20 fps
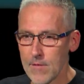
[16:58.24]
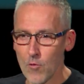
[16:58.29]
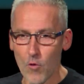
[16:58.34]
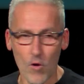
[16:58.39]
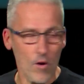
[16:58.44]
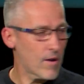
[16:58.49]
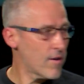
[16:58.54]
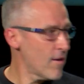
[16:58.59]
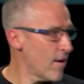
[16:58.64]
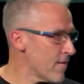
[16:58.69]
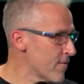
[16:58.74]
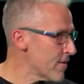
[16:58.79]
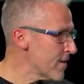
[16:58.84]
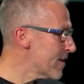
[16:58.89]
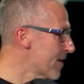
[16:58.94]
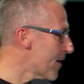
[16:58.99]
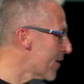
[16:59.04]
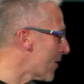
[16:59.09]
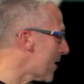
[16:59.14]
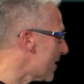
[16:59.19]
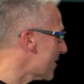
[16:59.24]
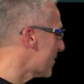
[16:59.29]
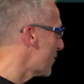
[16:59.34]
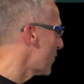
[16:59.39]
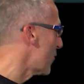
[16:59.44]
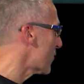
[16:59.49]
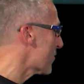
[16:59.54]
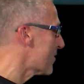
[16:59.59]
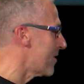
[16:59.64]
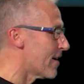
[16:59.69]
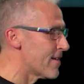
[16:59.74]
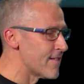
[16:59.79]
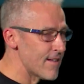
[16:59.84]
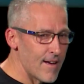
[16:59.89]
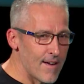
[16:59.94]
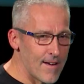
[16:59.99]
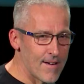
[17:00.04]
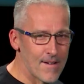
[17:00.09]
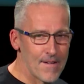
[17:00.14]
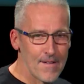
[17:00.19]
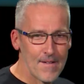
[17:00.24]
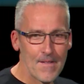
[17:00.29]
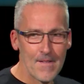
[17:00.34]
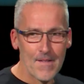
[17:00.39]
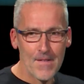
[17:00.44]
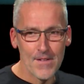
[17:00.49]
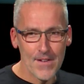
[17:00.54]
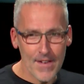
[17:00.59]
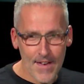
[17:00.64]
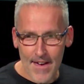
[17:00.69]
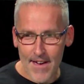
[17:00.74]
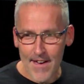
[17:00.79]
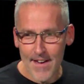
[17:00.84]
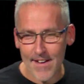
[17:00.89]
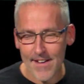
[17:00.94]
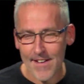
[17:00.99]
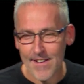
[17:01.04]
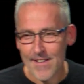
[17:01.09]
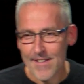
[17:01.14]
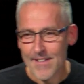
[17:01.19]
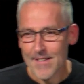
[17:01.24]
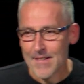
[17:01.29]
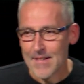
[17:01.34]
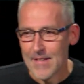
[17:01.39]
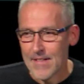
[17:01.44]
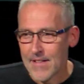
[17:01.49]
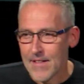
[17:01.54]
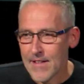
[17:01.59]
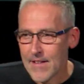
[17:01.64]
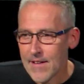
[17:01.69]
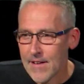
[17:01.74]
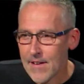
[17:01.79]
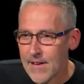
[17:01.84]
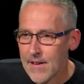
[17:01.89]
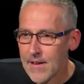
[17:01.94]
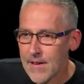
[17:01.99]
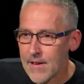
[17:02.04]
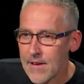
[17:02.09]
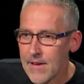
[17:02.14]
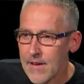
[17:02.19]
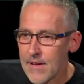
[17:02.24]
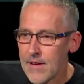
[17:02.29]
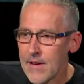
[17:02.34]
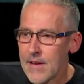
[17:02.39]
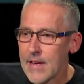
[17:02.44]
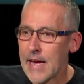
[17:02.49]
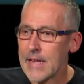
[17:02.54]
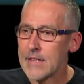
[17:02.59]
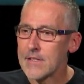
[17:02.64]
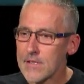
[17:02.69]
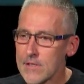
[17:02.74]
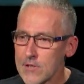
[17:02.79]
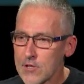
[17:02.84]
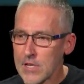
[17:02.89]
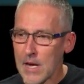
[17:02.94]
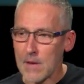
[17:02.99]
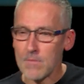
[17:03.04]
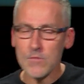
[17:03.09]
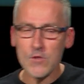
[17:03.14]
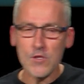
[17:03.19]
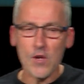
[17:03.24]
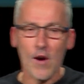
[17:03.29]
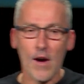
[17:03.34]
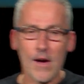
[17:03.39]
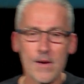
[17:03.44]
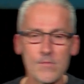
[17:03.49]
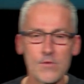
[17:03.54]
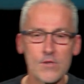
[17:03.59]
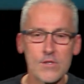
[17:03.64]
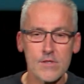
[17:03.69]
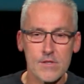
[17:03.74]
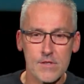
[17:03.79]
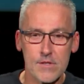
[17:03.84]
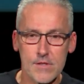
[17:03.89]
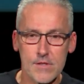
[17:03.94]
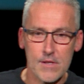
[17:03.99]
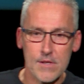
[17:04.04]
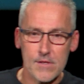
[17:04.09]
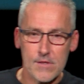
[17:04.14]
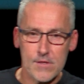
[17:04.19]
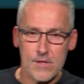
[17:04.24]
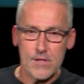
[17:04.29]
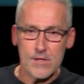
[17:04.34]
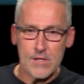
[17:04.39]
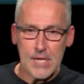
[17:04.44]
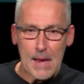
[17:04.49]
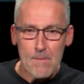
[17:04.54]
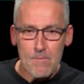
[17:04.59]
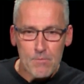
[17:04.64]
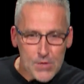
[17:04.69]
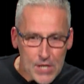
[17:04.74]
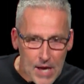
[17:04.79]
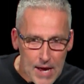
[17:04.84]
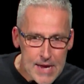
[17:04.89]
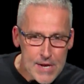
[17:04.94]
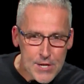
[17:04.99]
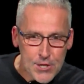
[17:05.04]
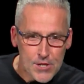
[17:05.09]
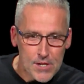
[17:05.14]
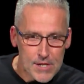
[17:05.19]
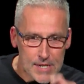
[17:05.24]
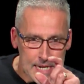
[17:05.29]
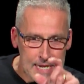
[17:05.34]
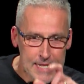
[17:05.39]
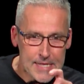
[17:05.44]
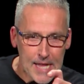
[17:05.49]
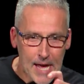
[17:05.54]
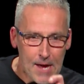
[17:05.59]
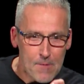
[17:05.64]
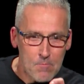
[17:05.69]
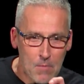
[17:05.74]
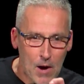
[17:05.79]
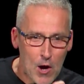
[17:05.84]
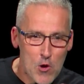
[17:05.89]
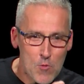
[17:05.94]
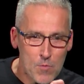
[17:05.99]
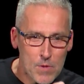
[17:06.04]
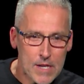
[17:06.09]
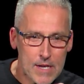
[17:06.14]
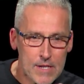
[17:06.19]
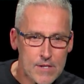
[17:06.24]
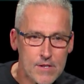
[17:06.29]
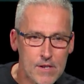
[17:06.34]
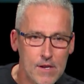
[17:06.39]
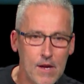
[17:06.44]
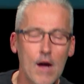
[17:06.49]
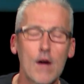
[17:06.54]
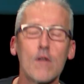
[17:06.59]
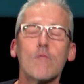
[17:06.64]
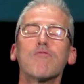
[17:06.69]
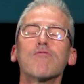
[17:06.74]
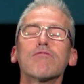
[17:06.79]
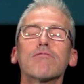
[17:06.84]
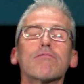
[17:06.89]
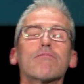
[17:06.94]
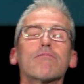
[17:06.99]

Oh, Clive, I didn't know you had thoughts like that. yeah. And sometimes the, the temptation in that moment is to go,